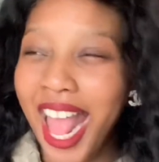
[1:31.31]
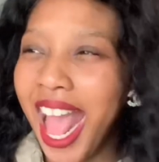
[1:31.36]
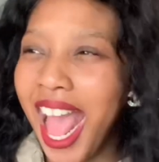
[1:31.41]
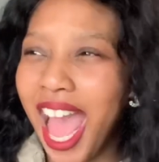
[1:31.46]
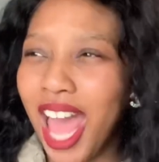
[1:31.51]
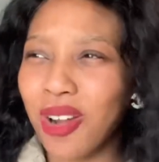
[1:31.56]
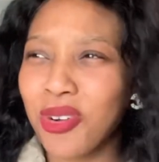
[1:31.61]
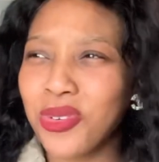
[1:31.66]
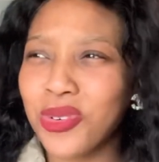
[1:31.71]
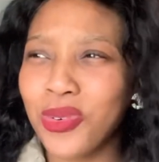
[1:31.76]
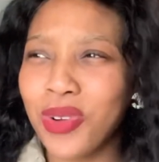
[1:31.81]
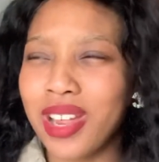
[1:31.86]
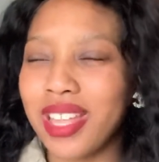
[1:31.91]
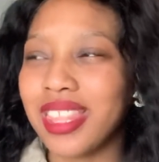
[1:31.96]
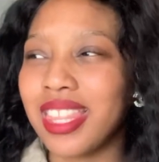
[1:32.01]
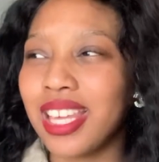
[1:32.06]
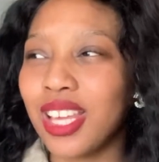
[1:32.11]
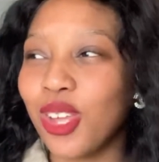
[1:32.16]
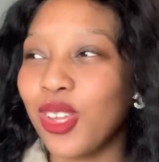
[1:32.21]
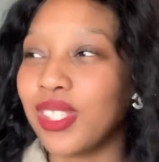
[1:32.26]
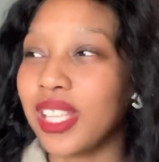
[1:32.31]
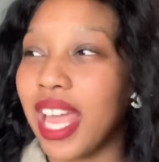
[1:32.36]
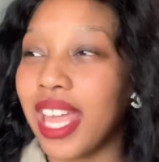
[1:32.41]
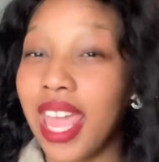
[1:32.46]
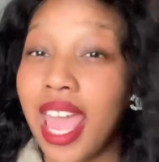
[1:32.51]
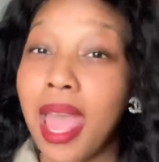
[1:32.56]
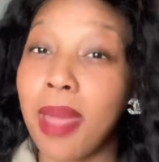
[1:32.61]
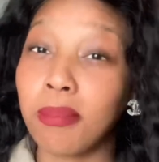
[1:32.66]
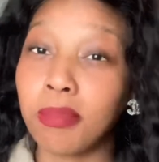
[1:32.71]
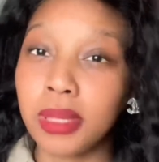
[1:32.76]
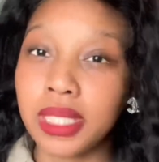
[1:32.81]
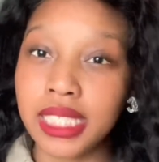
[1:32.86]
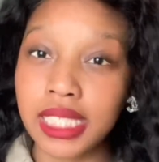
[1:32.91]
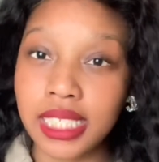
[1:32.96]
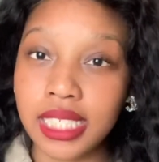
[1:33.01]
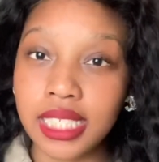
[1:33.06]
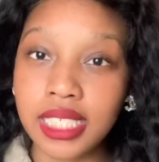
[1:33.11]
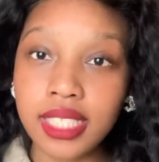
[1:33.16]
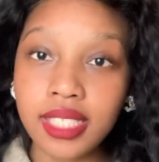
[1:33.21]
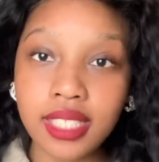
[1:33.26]
I don't know, I think because I am
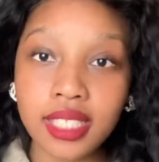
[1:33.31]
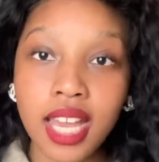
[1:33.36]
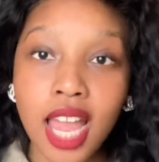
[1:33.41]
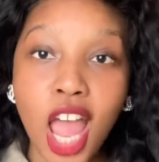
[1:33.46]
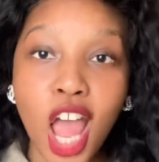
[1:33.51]
petite,